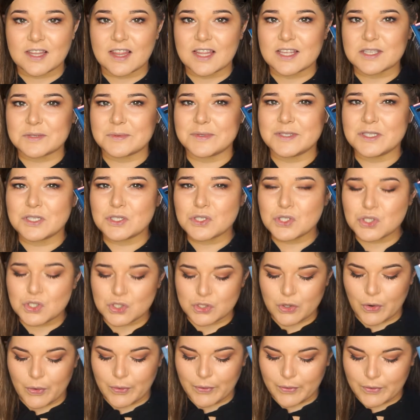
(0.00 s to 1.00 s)
these ones are
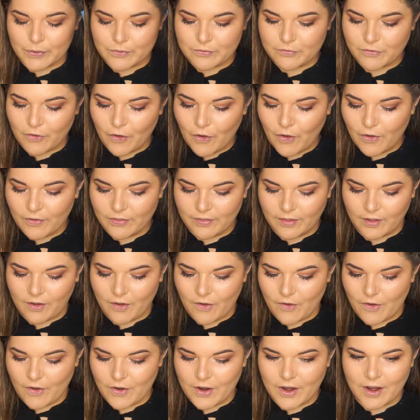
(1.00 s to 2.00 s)
so good for on the
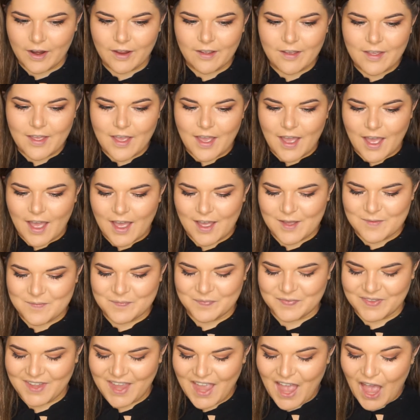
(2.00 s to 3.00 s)
go.
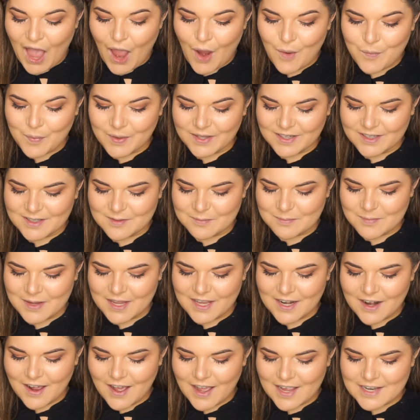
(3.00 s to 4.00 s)
I will
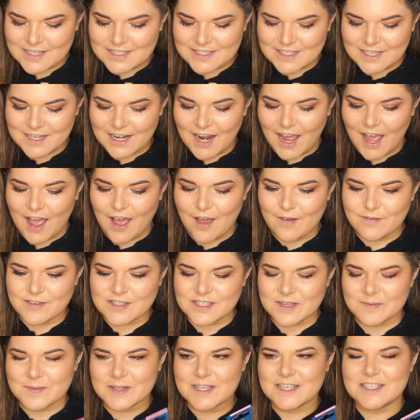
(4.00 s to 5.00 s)
admit I did have
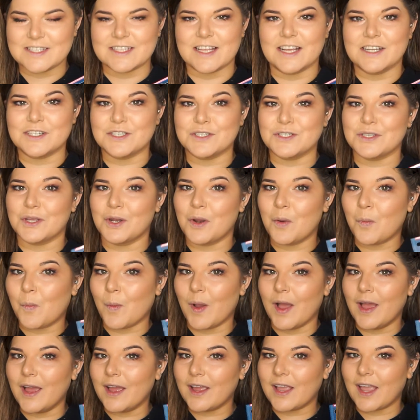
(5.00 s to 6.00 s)
some of these lashes on at
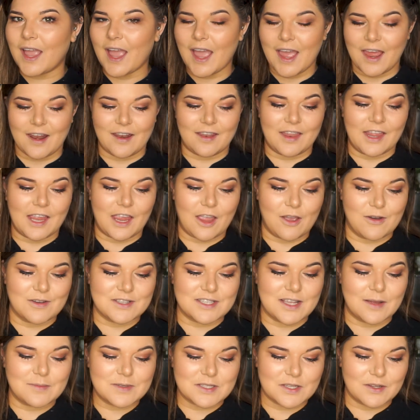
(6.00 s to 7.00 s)
work and the girls
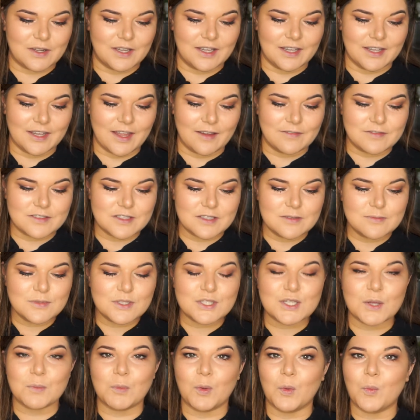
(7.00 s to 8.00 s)
absolutely loved them.
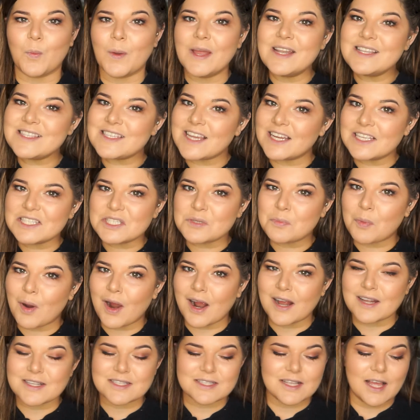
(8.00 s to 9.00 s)
So we went down to
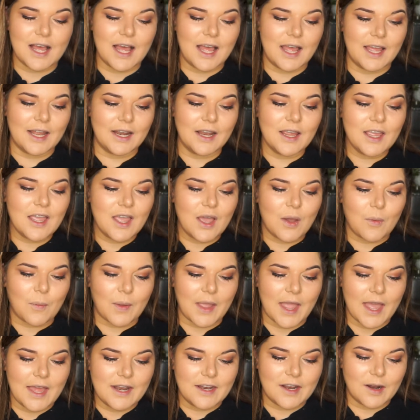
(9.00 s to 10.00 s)
Priceline,
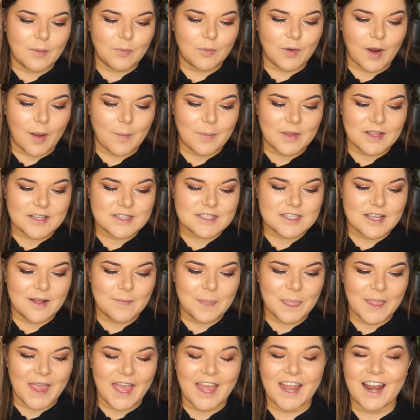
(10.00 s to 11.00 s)
we ended up grabbing
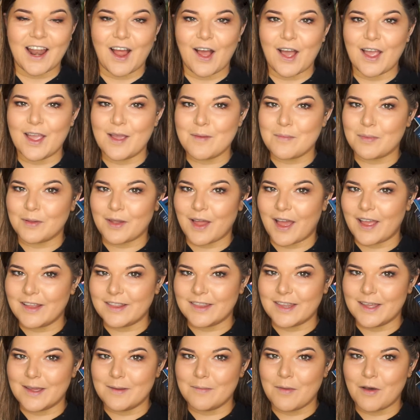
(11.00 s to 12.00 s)
some and I applied
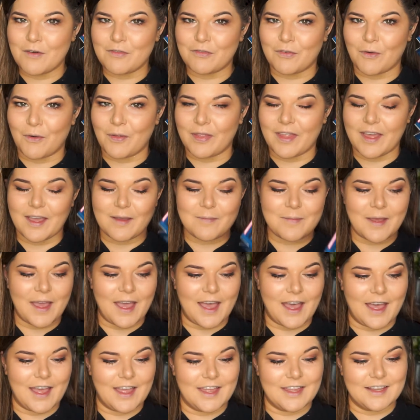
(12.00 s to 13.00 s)
them for them
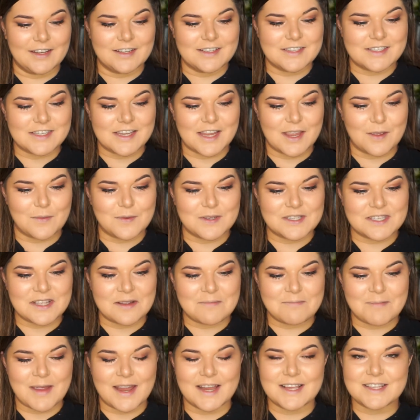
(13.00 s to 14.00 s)
and it was
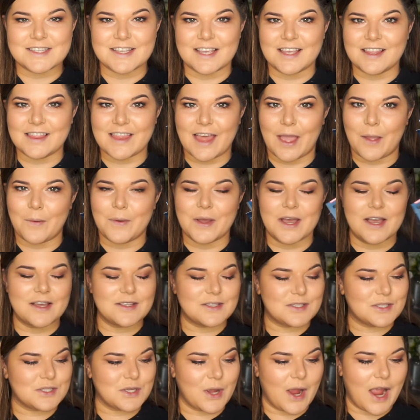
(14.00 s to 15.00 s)
amazing. They were
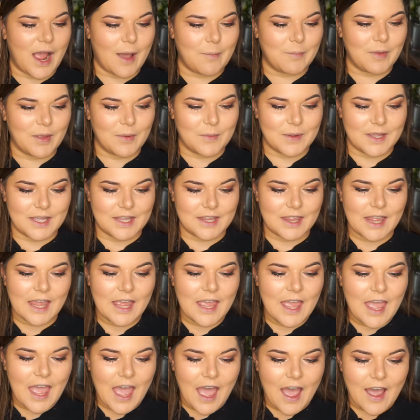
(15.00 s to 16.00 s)
so happy with
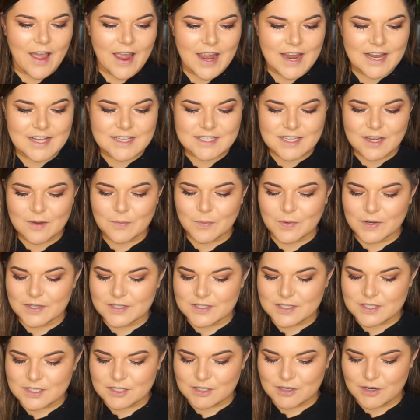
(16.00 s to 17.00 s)
how easy it
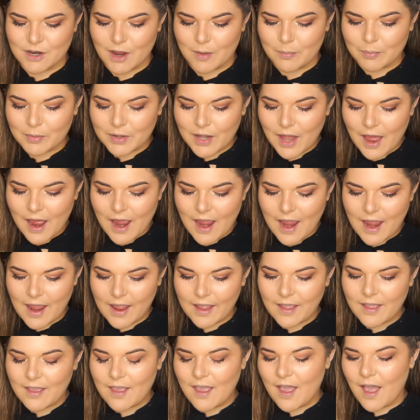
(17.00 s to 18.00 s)
was to
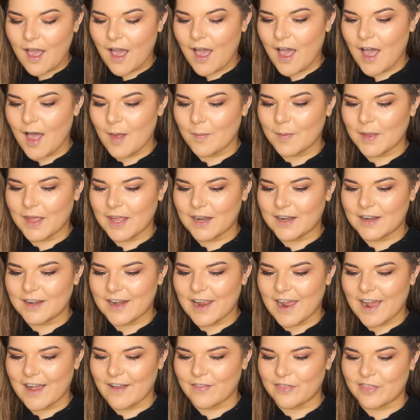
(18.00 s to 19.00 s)
apply, and
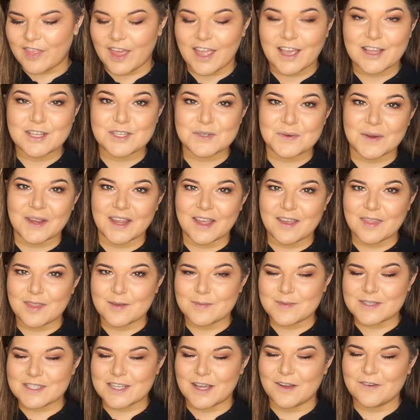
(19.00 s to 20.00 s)
now they are doing it
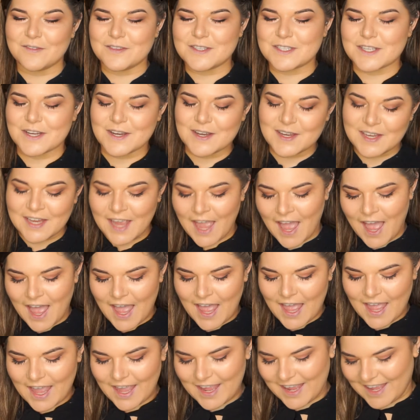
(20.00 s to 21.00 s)
themselves. So
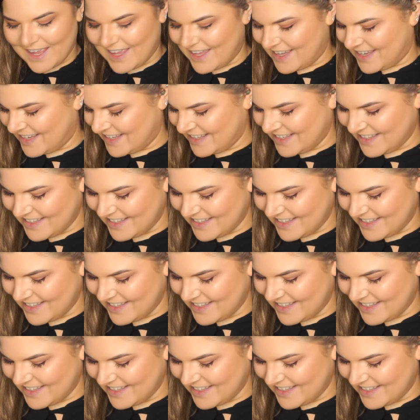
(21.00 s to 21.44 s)
yay!